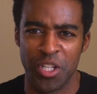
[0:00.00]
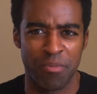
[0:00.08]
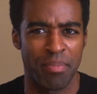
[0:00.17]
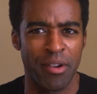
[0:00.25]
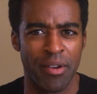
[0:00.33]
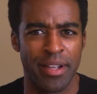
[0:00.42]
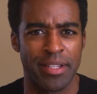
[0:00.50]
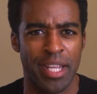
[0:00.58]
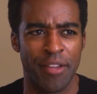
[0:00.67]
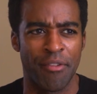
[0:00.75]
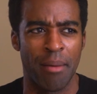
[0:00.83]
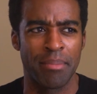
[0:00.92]
experience
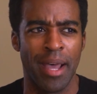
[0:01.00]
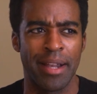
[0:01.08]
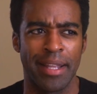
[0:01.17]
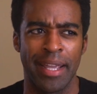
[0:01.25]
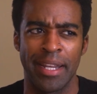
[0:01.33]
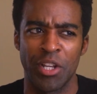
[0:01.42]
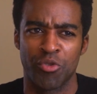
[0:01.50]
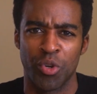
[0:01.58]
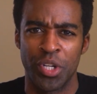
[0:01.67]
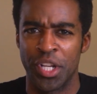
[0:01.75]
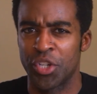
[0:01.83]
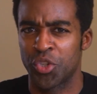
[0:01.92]
if I'm not in a
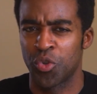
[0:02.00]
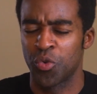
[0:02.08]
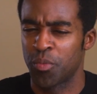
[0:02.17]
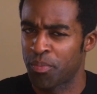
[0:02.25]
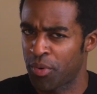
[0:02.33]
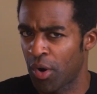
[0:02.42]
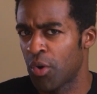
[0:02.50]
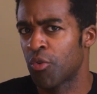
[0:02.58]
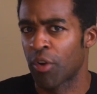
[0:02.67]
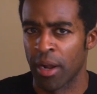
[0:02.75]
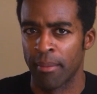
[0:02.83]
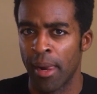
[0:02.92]
traditional
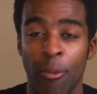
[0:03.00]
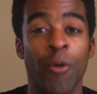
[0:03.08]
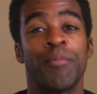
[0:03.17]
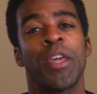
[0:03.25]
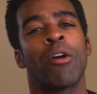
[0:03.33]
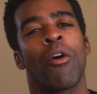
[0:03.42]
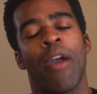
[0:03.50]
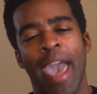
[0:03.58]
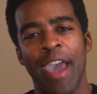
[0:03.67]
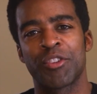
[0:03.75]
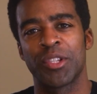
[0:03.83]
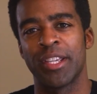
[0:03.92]
program? Well, there are
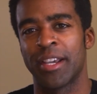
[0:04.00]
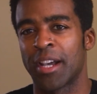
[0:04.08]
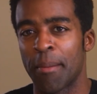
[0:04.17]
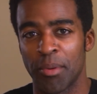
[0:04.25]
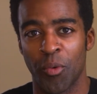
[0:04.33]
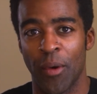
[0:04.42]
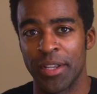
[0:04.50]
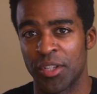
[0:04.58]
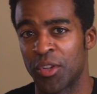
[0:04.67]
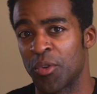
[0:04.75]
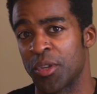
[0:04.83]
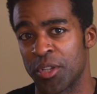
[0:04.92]
actually a couple of ways to
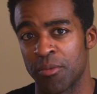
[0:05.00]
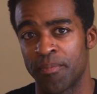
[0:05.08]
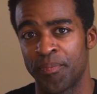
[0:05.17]
do this.